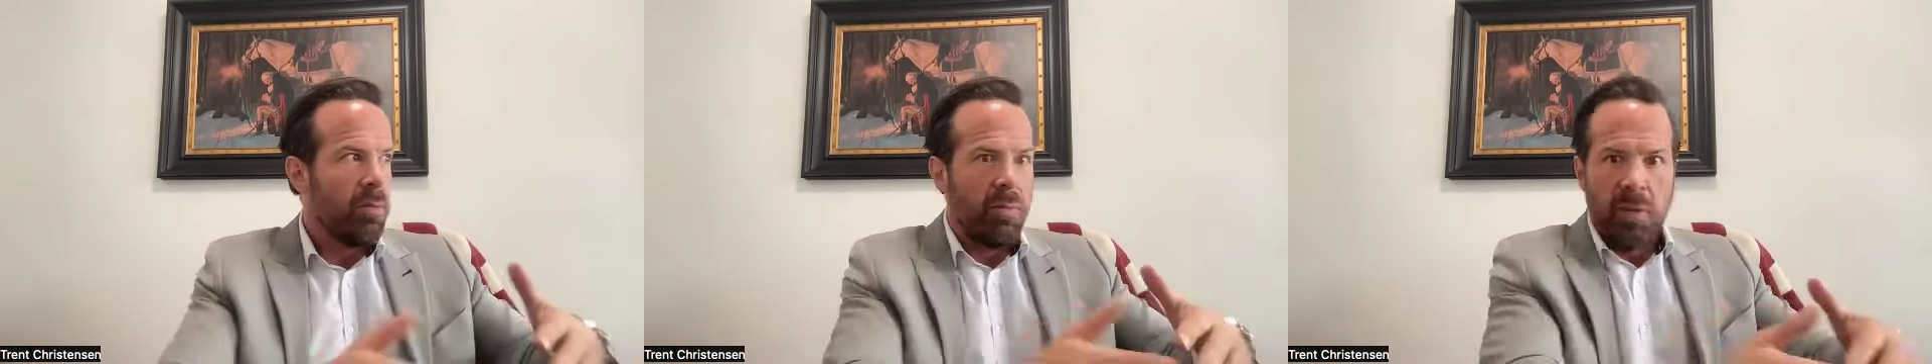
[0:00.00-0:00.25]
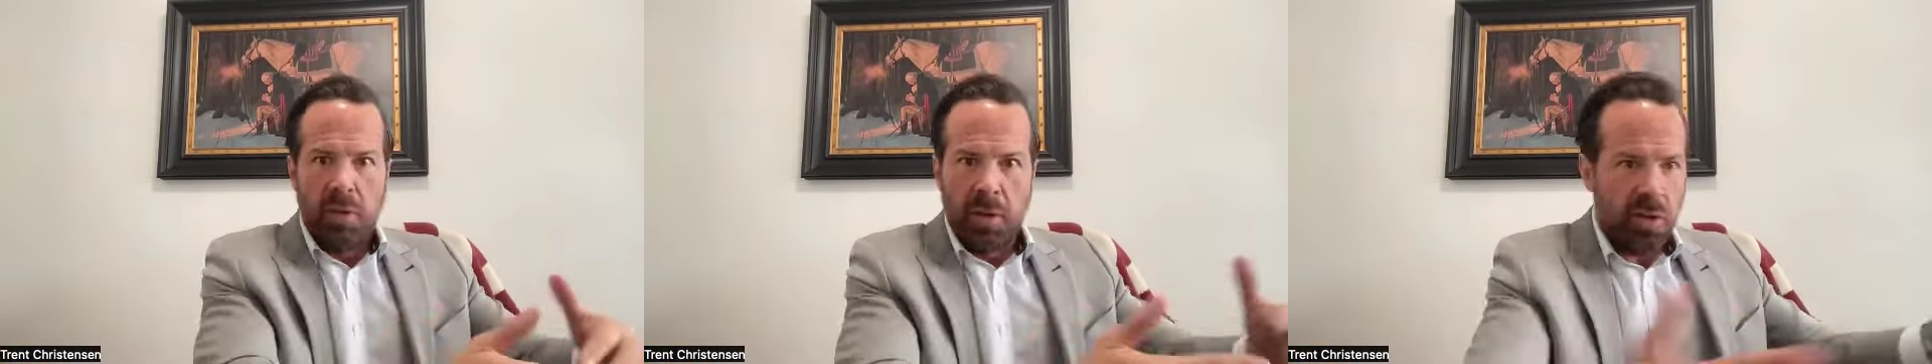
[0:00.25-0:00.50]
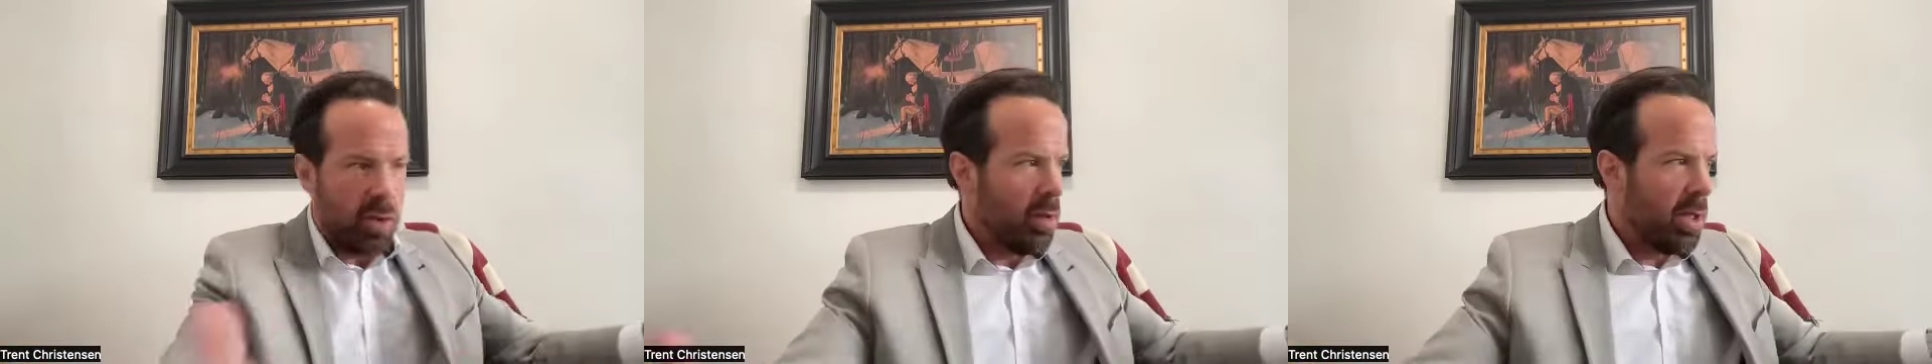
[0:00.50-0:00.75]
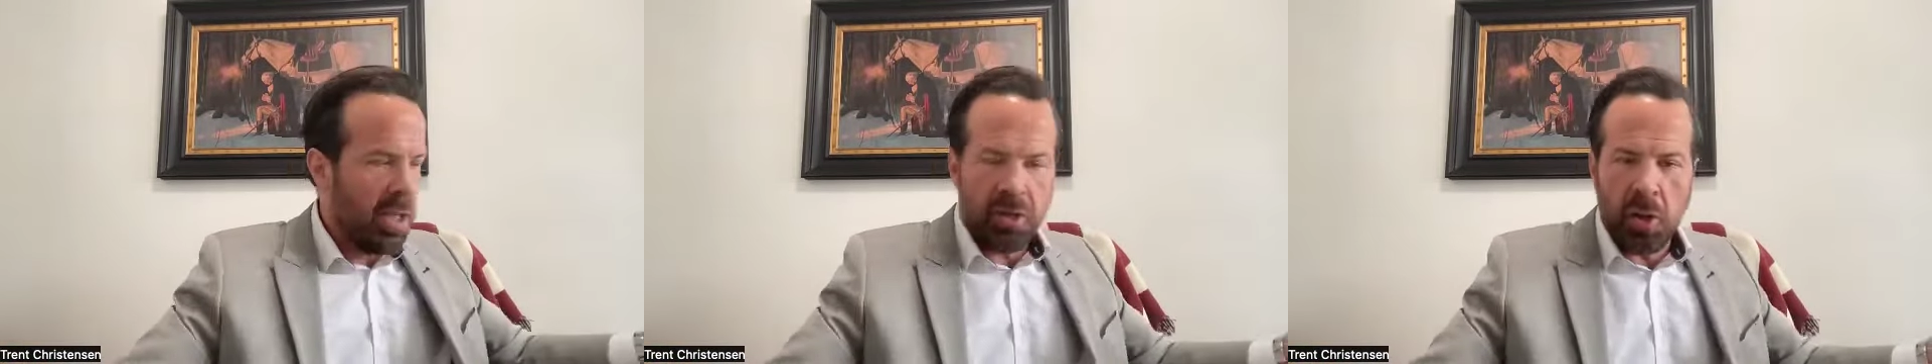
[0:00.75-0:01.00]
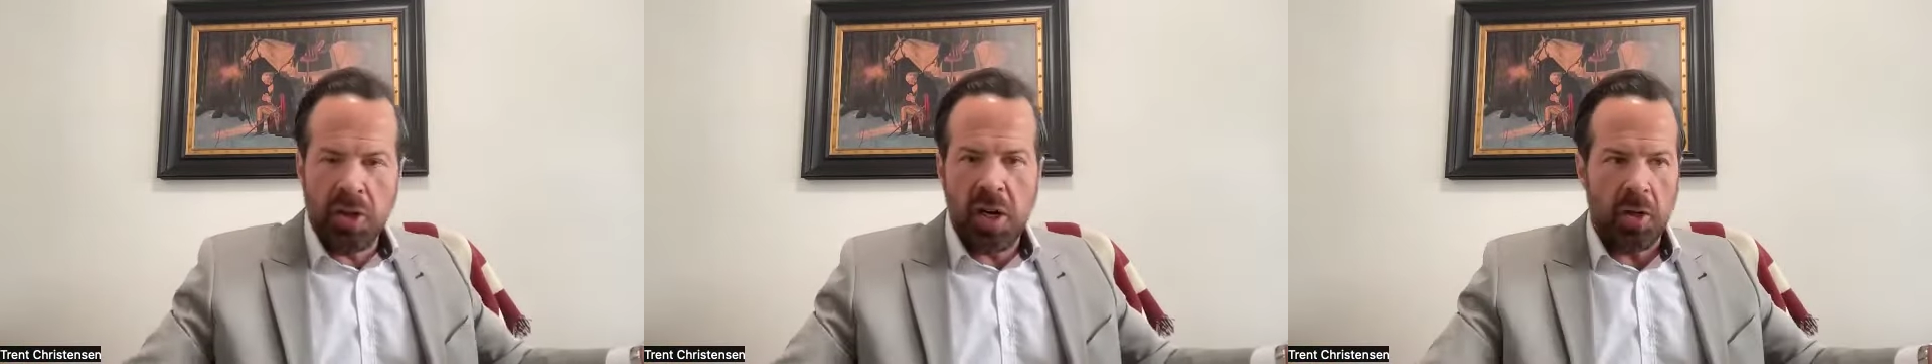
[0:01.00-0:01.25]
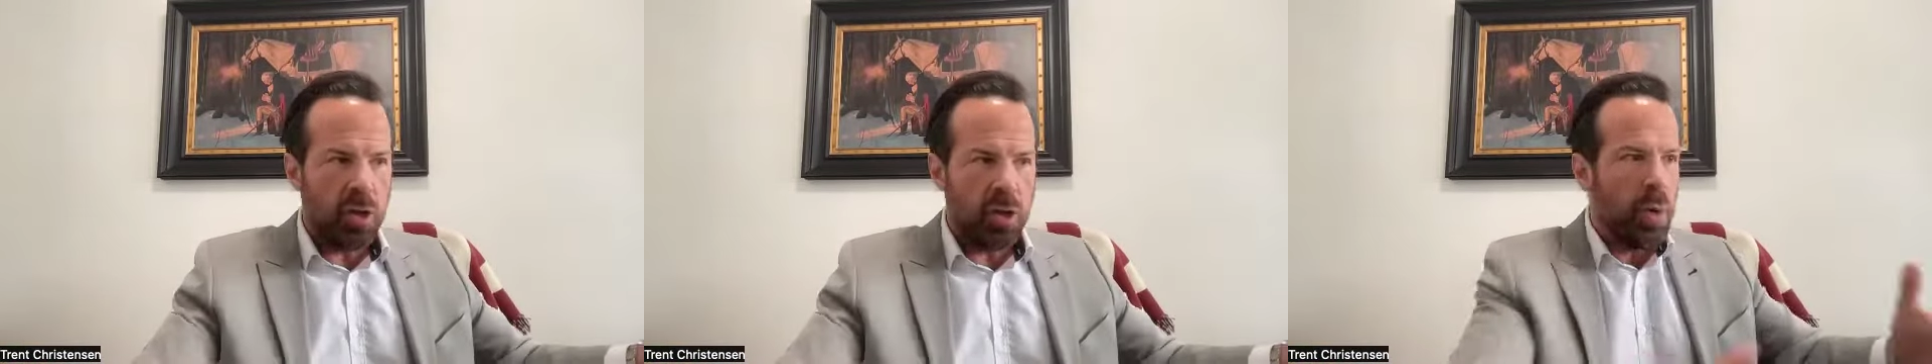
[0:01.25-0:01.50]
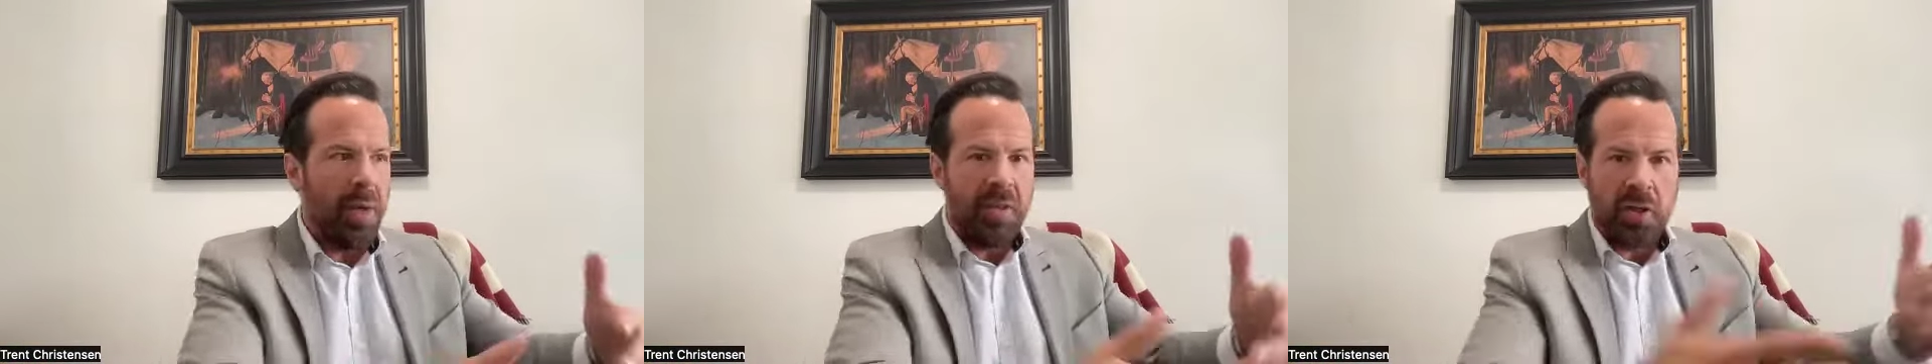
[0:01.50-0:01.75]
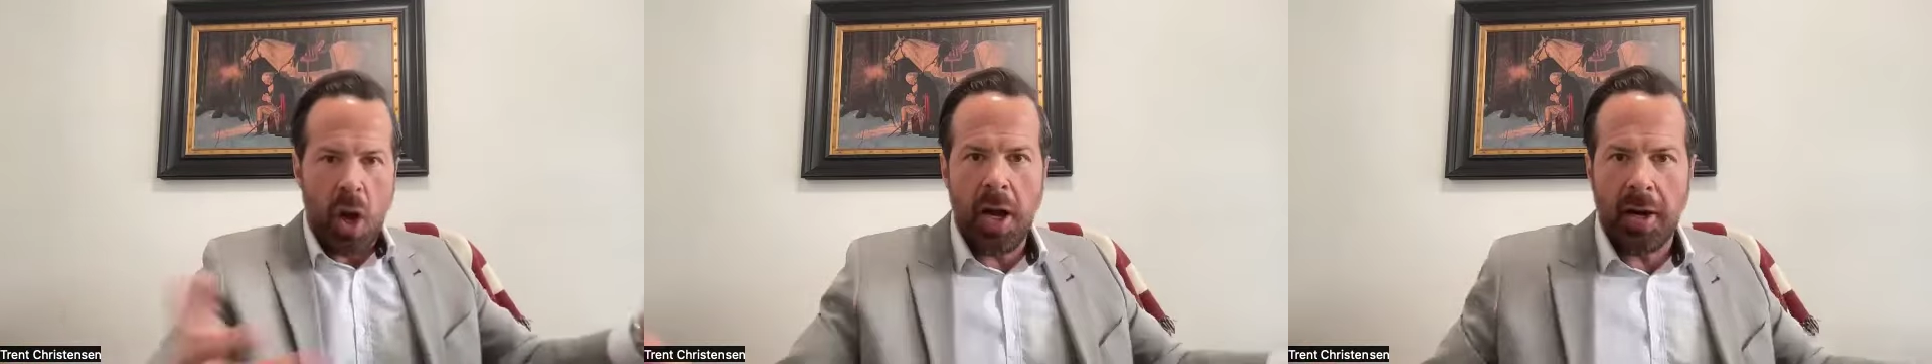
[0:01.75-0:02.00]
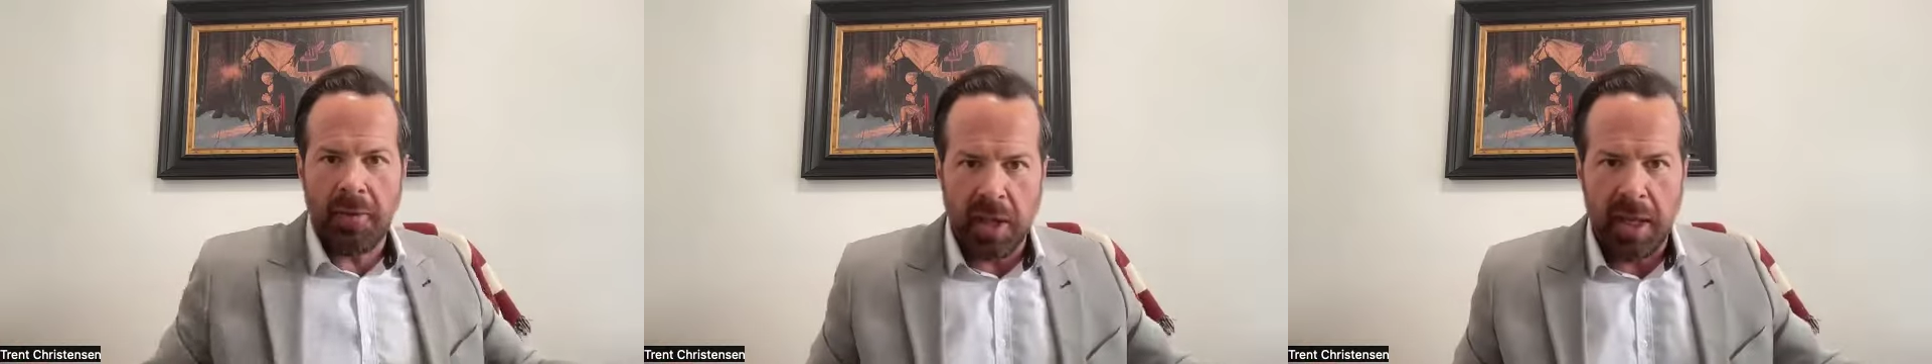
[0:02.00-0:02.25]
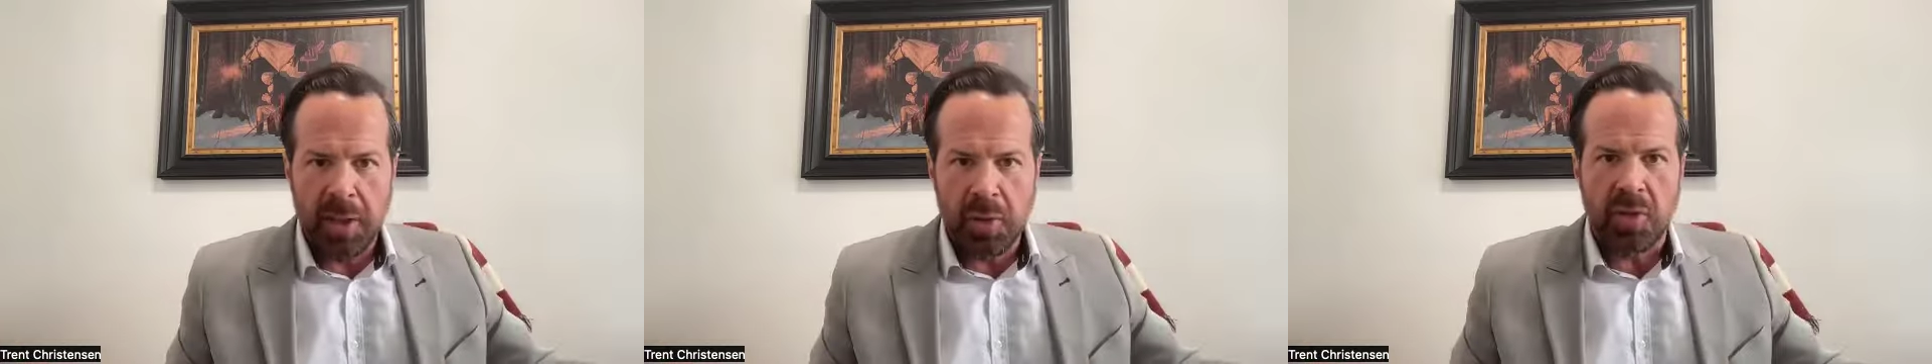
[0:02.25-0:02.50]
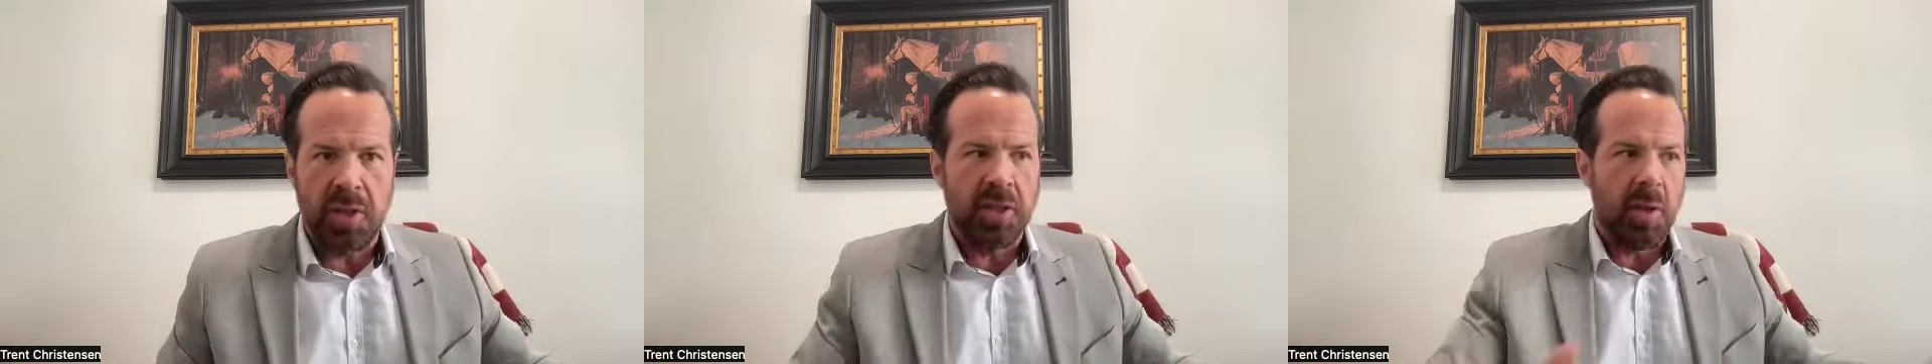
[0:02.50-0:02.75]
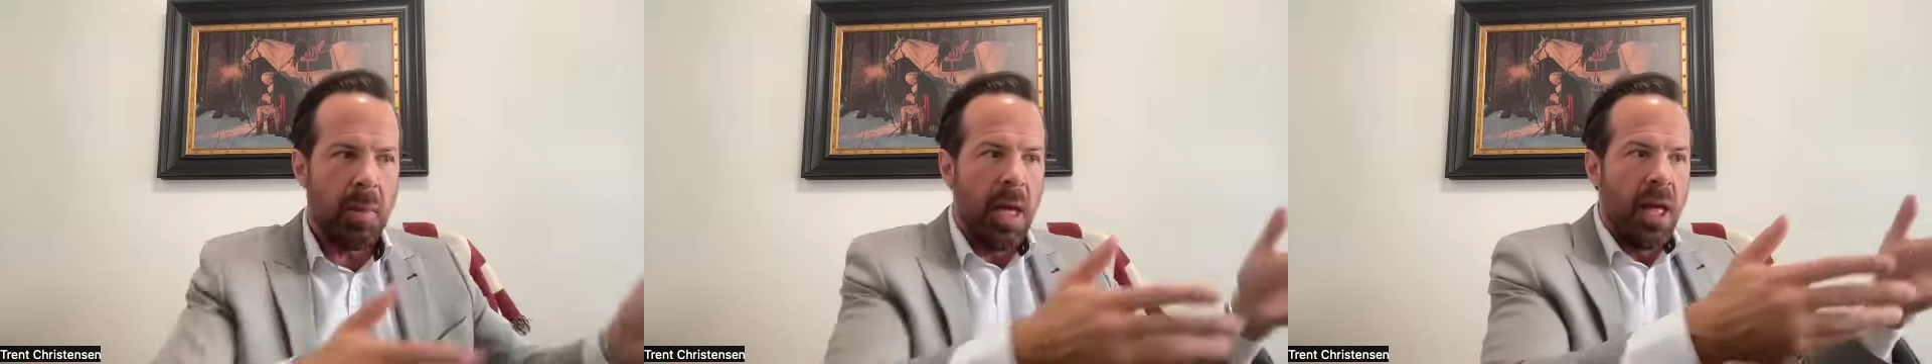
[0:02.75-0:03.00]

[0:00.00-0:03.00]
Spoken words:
the attorney general just ran this audit of the electoral system.